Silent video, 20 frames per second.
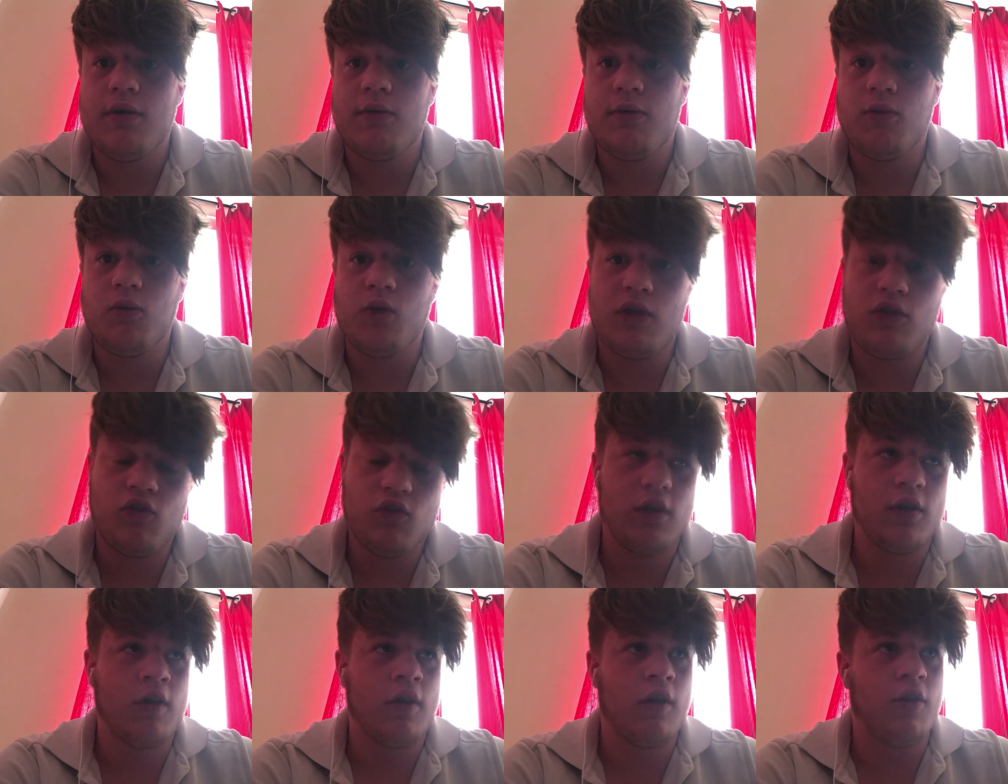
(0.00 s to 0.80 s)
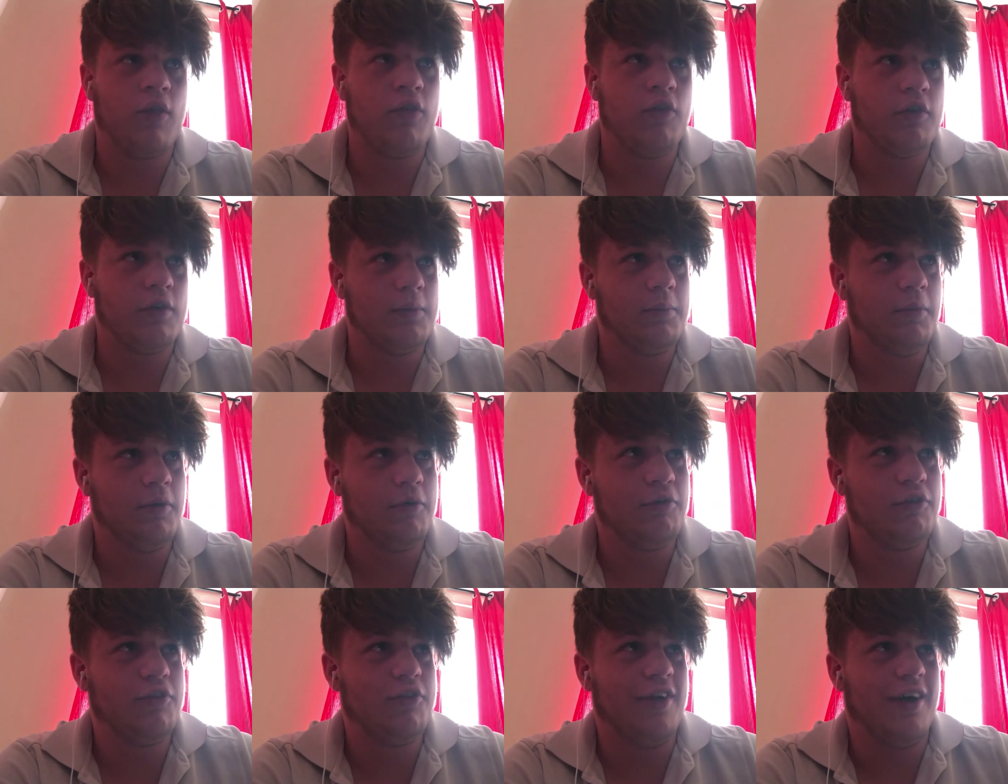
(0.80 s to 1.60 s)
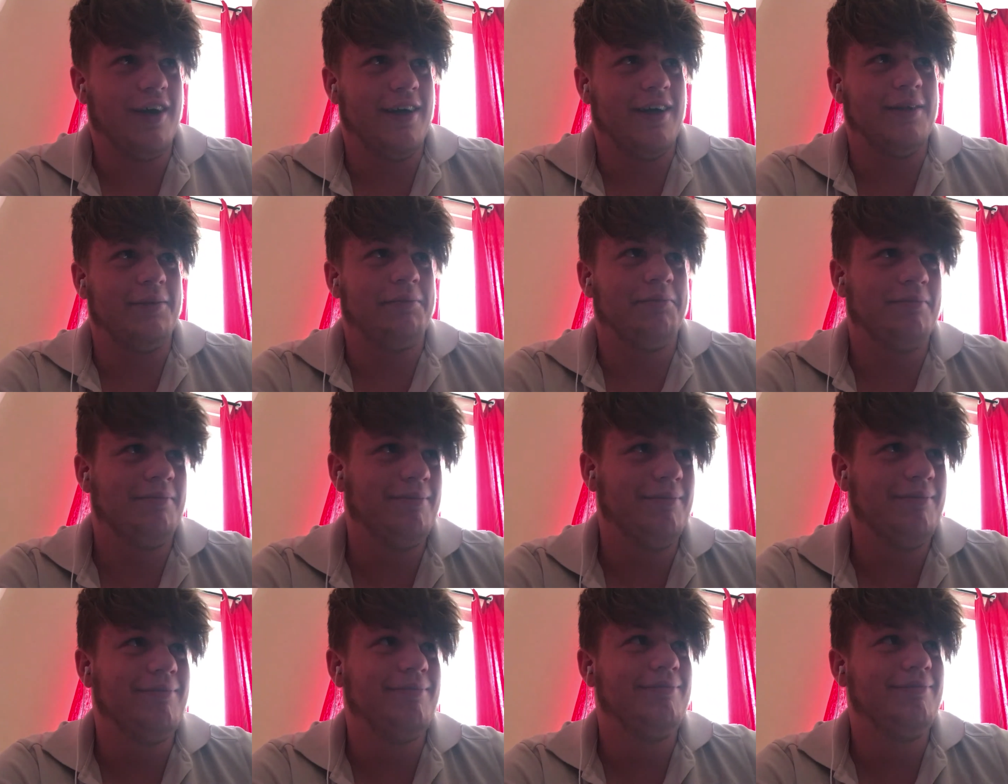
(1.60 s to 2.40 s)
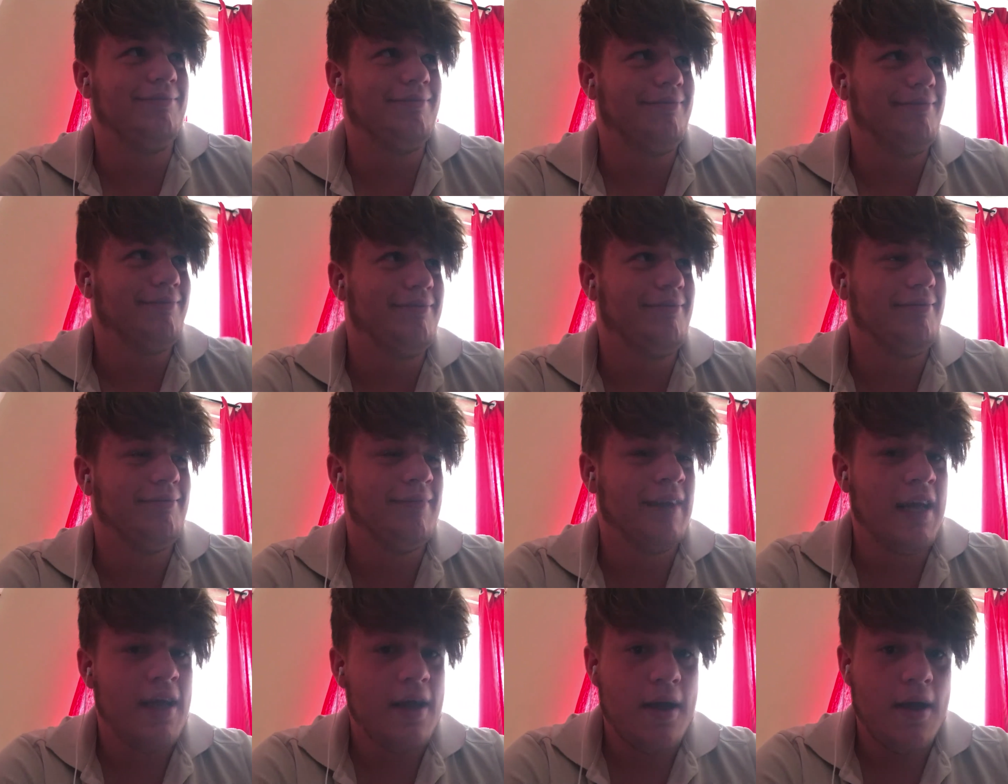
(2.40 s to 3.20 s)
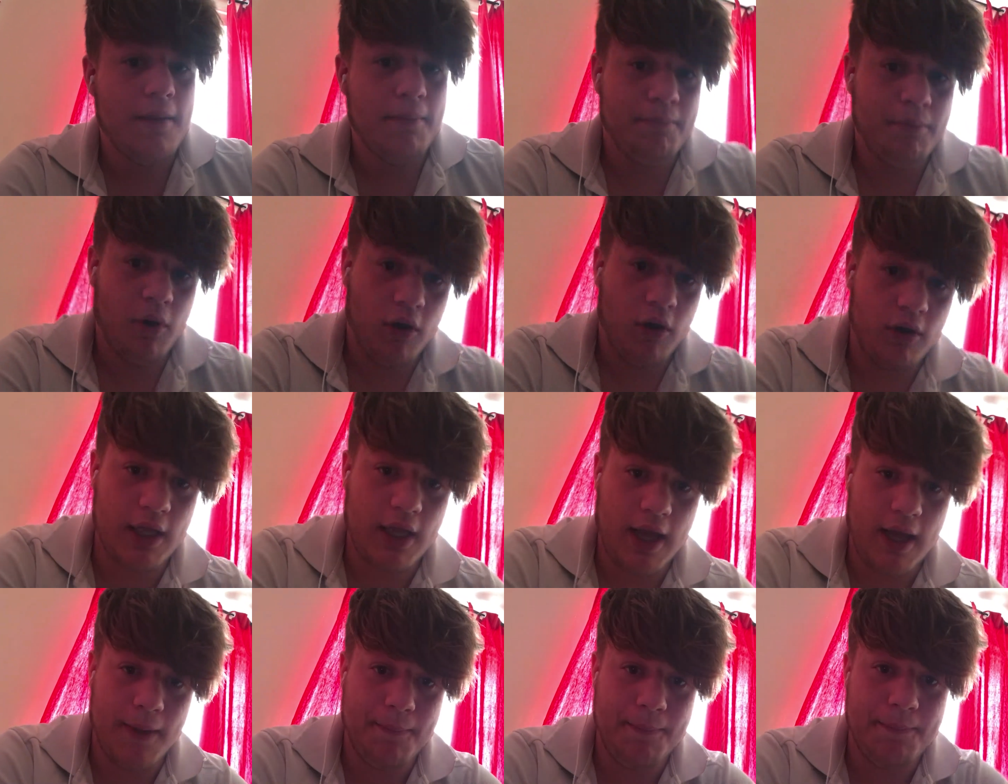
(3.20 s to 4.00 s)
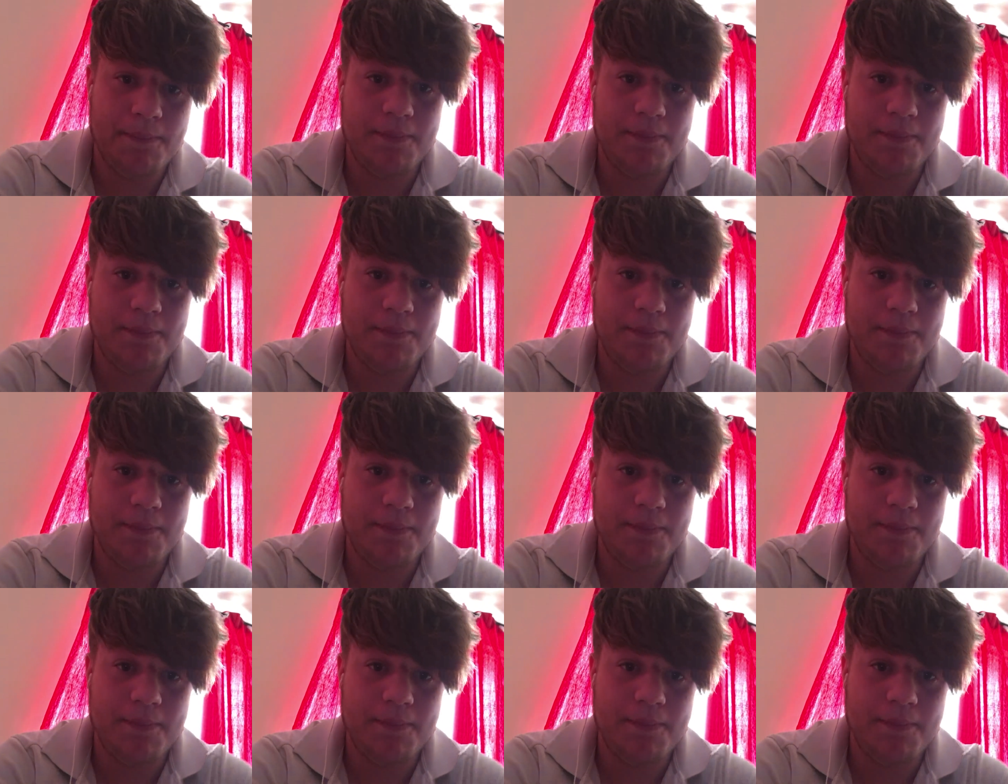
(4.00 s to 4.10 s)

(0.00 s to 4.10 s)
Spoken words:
which is in 3 months' time. But yeah,